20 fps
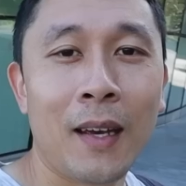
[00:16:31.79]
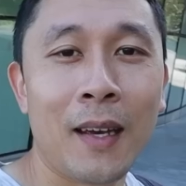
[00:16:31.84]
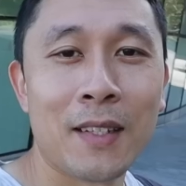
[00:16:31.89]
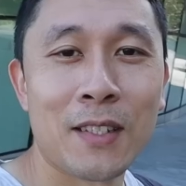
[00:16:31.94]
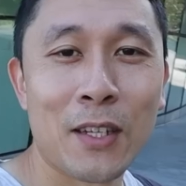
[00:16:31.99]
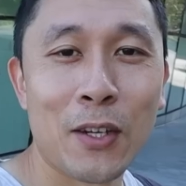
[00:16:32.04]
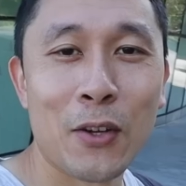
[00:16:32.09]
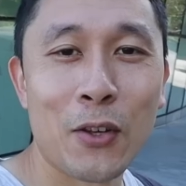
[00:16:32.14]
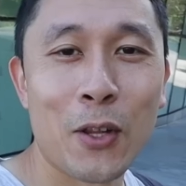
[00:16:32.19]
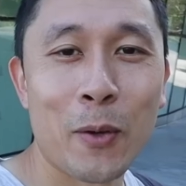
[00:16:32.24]

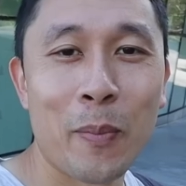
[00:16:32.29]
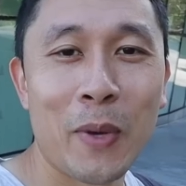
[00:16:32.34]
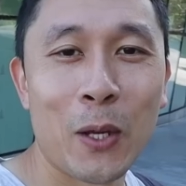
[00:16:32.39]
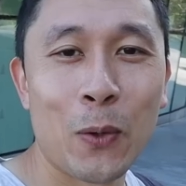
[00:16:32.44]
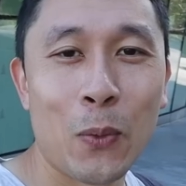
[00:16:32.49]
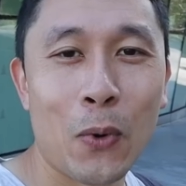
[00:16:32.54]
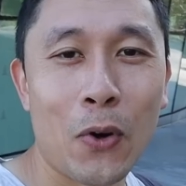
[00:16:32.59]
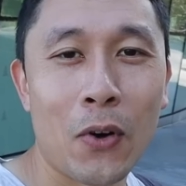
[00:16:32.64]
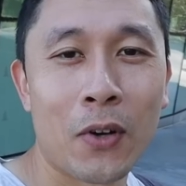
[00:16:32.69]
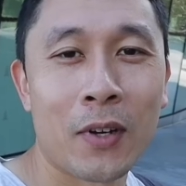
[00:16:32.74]
It's another big
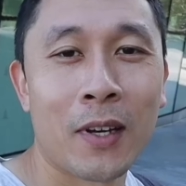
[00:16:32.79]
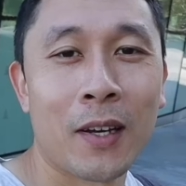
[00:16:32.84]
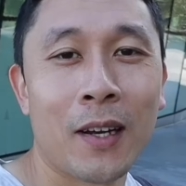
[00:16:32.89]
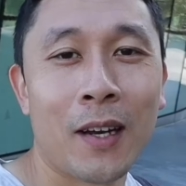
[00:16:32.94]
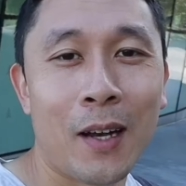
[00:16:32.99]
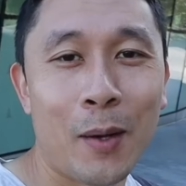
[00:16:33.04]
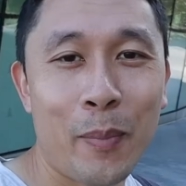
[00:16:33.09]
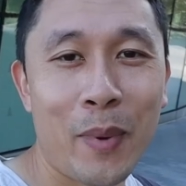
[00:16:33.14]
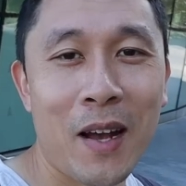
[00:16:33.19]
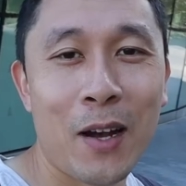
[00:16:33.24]
walk,
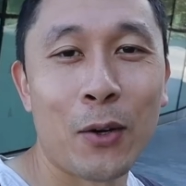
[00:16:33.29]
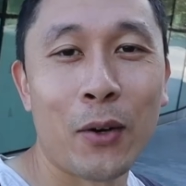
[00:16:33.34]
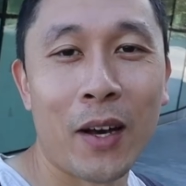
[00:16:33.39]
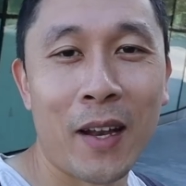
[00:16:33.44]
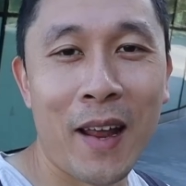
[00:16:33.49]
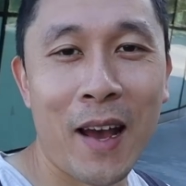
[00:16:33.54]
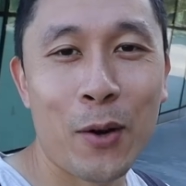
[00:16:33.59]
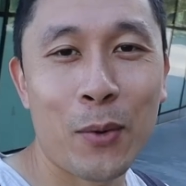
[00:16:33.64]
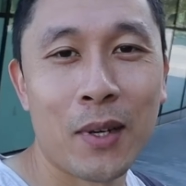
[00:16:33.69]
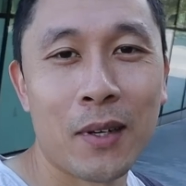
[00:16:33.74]
about
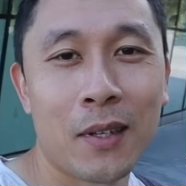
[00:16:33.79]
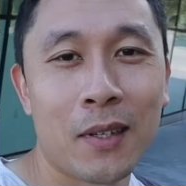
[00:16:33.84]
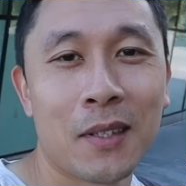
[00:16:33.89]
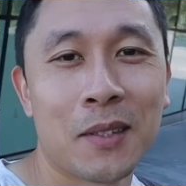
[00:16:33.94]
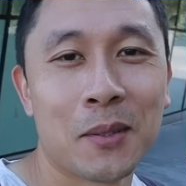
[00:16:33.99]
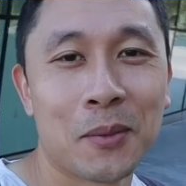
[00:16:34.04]
an hour.